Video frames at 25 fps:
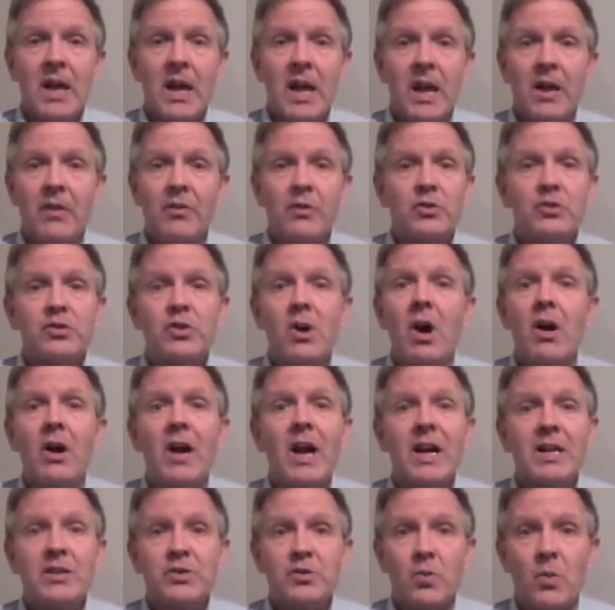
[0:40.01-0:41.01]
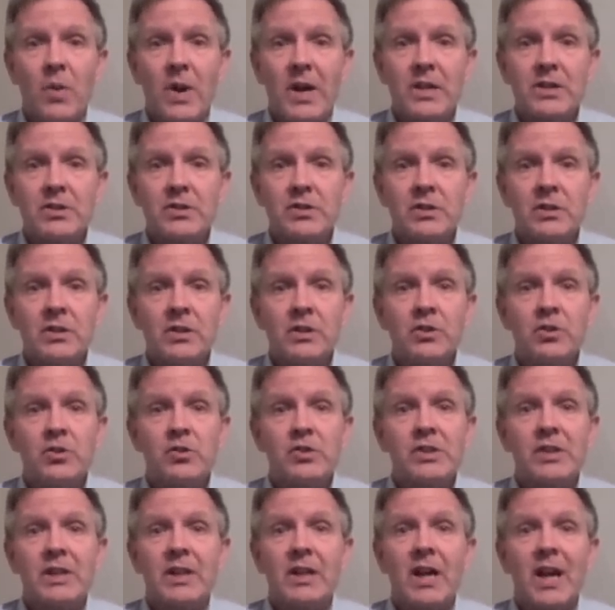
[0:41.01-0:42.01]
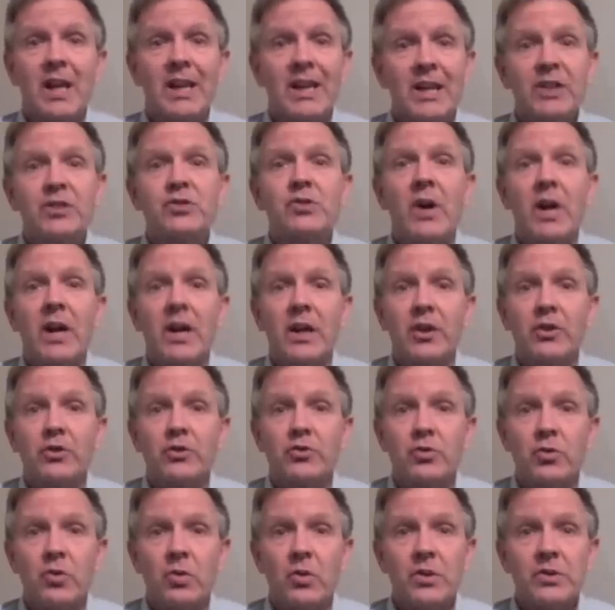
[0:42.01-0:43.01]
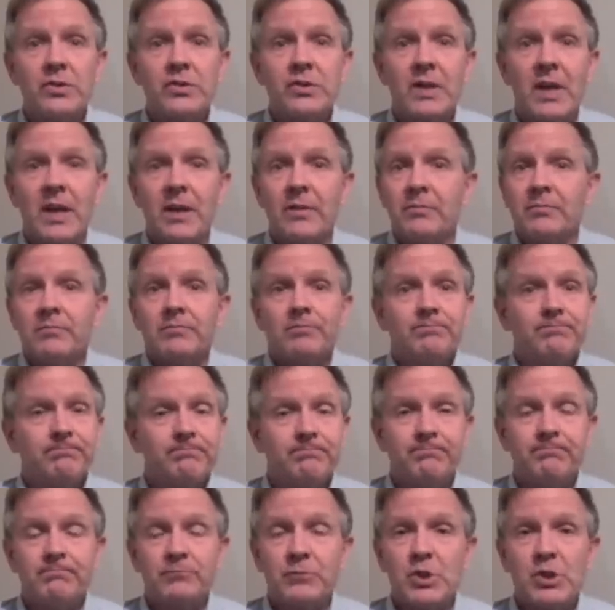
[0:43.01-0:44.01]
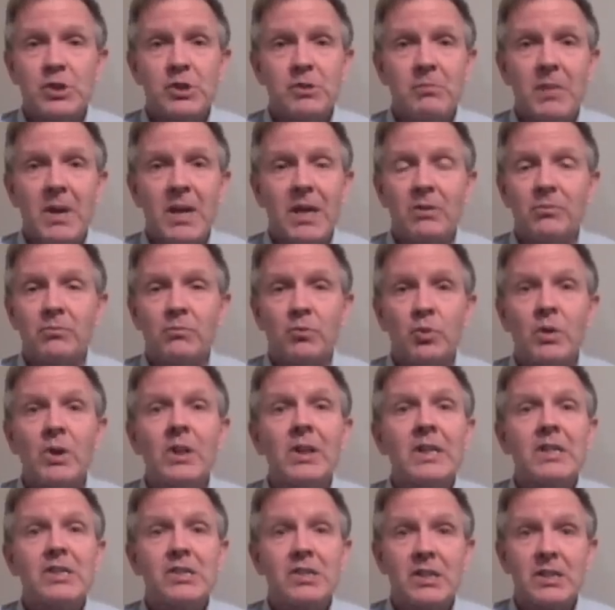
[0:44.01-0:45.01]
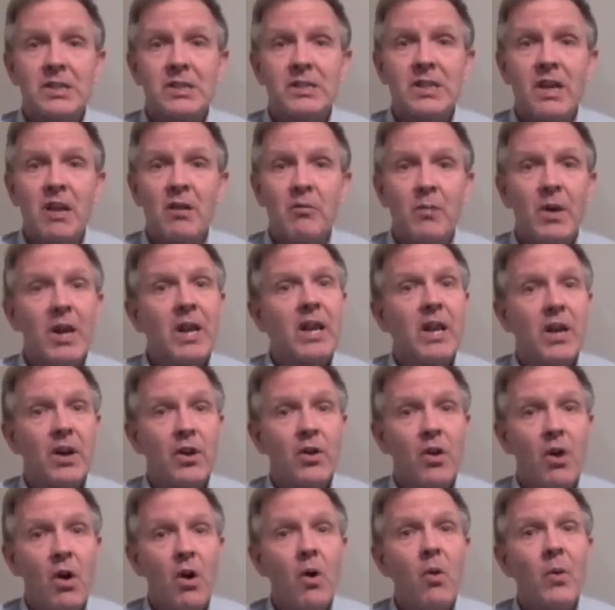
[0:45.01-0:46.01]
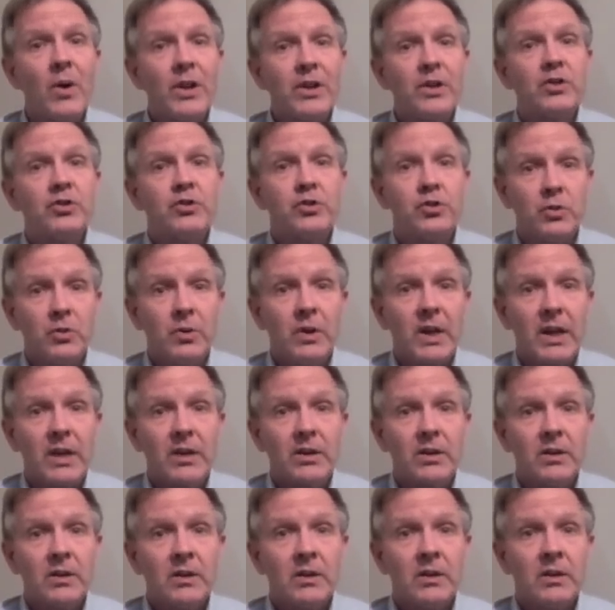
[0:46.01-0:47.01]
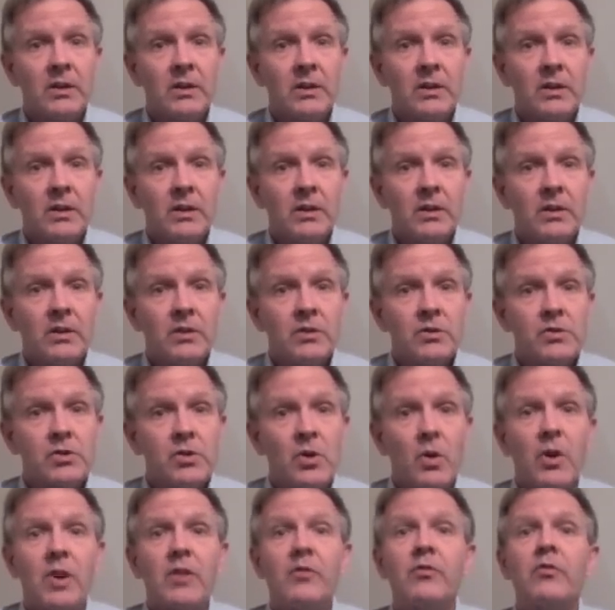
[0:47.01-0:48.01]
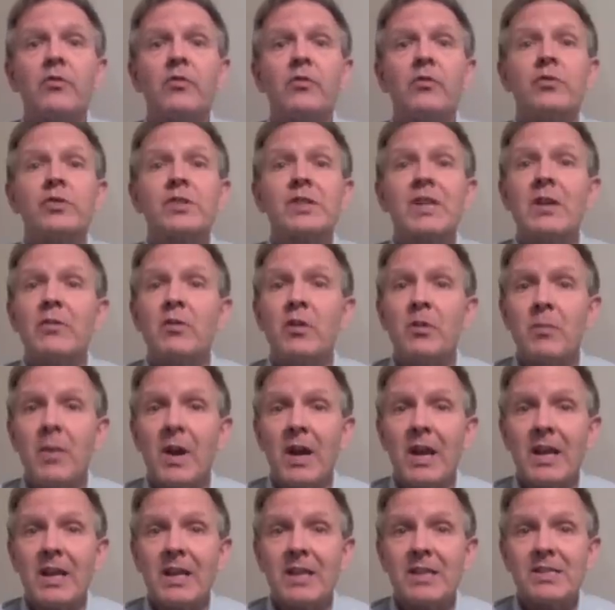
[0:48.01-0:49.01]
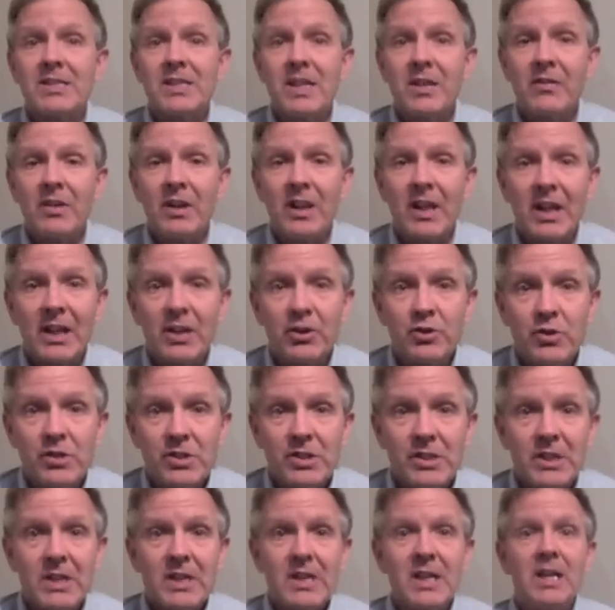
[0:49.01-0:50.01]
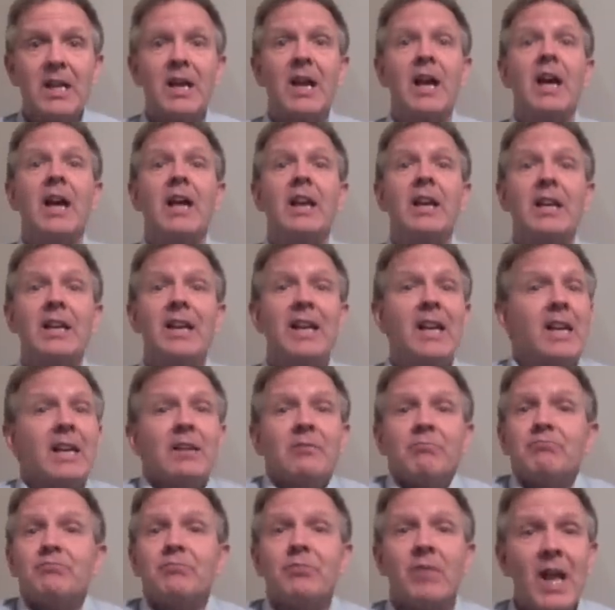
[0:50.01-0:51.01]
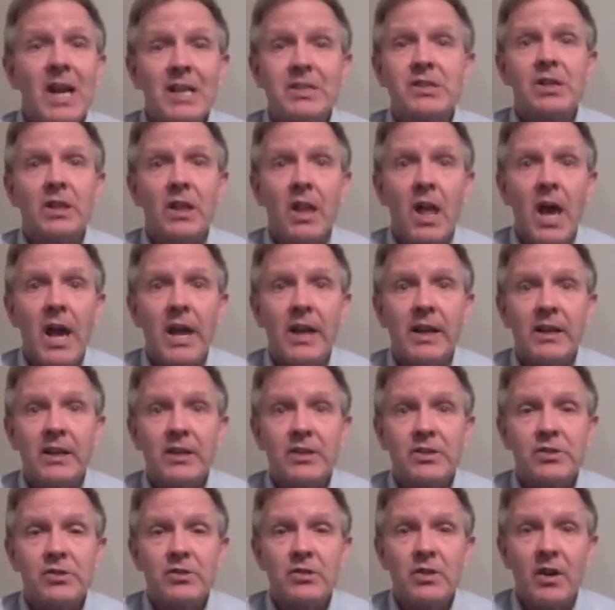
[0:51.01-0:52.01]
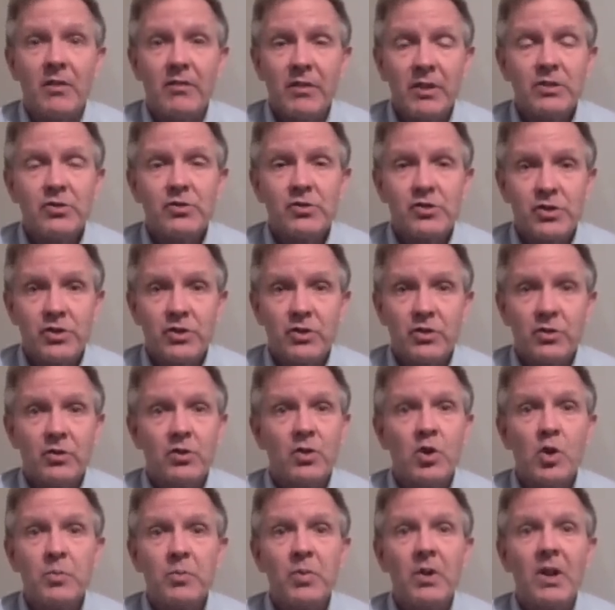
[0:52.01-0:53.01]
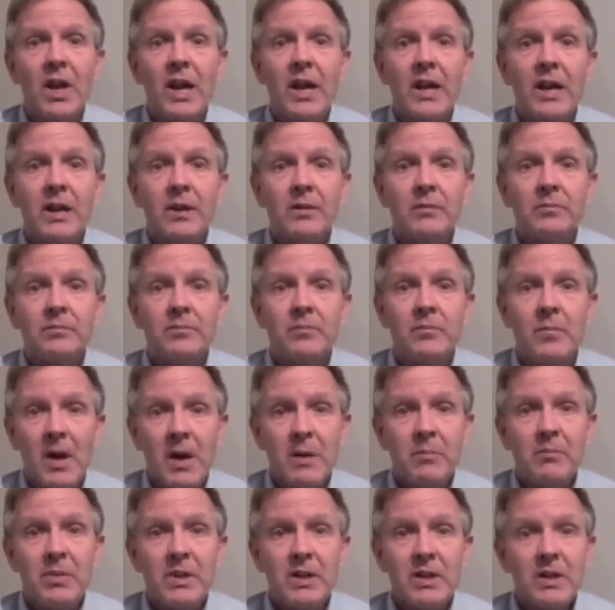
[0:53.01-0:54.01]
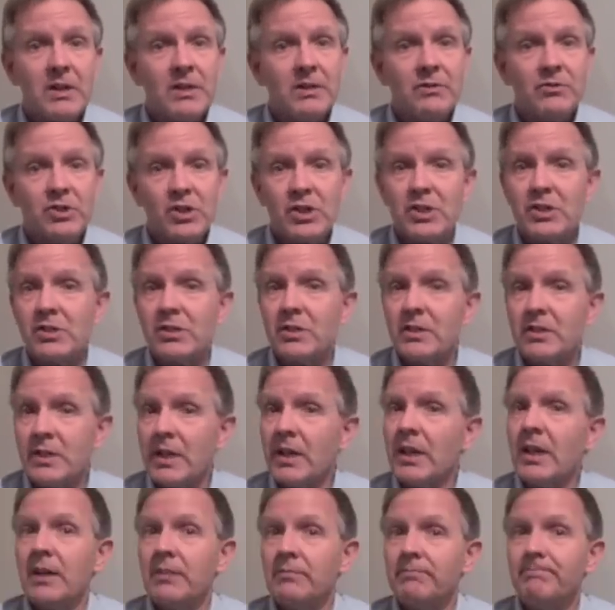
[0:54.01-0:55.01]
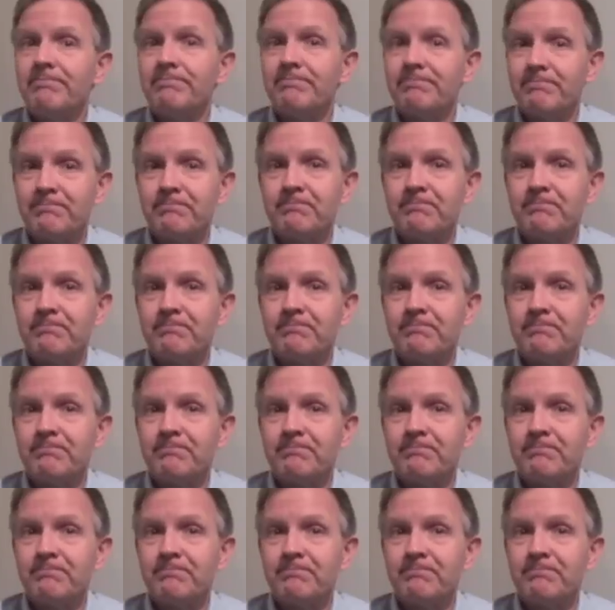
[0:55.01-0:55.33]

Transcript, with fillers: And there's all kinds of ways using electronic controls that just make it real easy to save money and know when you're doing it. So if saving money and saving electricity and getting lots of light is of interest to you, Cooper Lighting might be just the ticket.